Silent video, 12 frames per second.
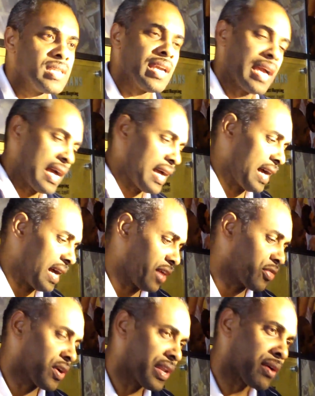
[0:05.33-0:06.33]
Yeah, I
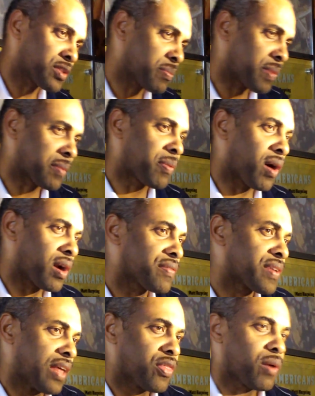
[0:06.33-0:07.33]
thought that was a big part
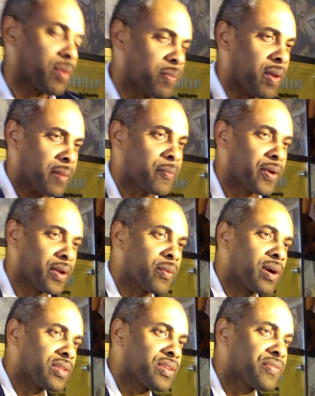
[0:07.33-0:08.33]
of it. I thought we played pretty
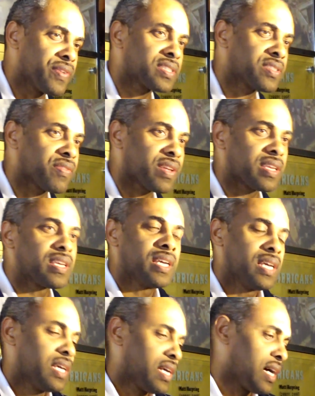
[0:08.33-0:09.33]
well defensively.
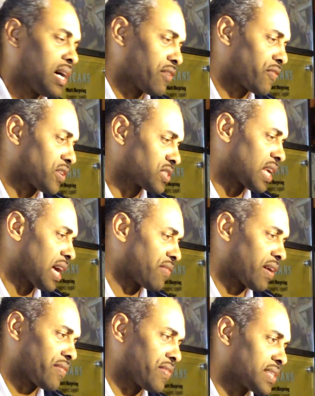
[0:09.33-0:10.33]
First
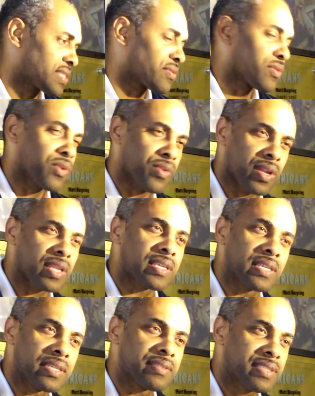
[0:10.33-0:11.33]
half offensively, we were really
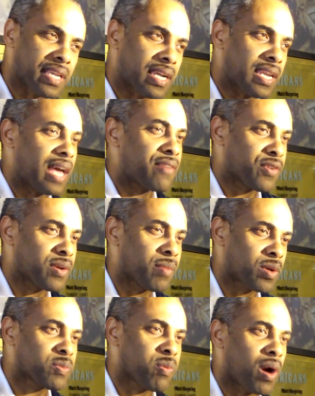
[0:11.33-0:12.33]
good. Second half, for the
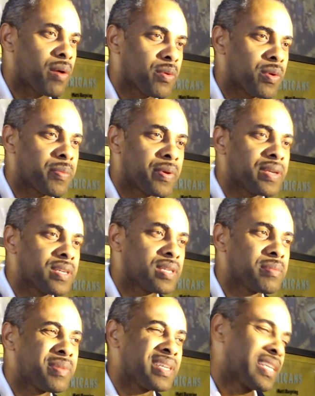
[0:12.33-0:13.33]
most part, we were pretty
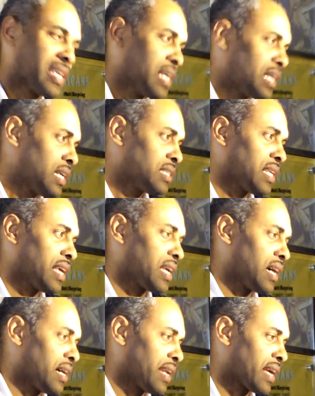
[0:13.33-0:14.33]
good. But they
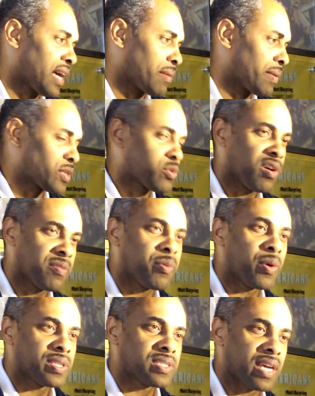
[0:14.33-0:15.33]
got about 12
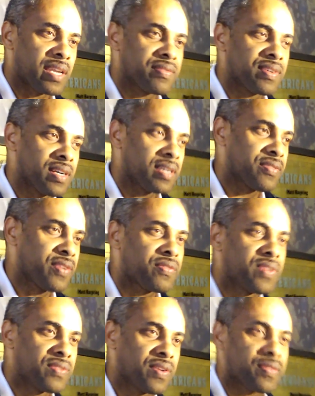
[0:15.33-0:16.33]
points out of
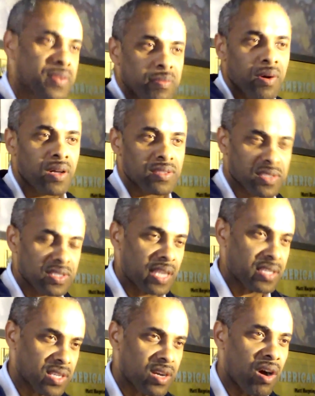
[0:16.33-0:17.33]
50-50 balls, as you
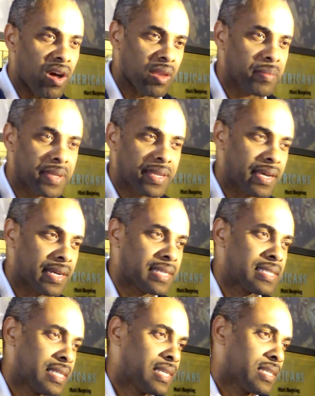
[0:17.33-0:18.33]
like to call them, and
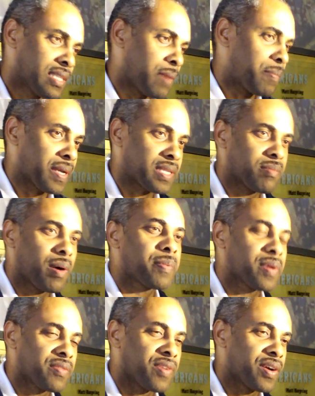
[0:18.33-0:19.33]
they picked them up
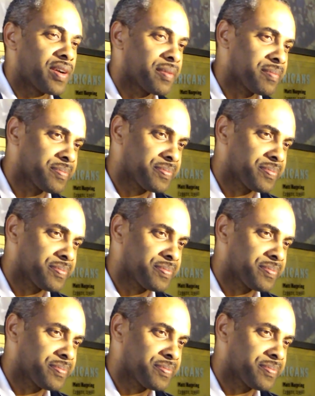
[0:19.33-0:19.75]
and converted.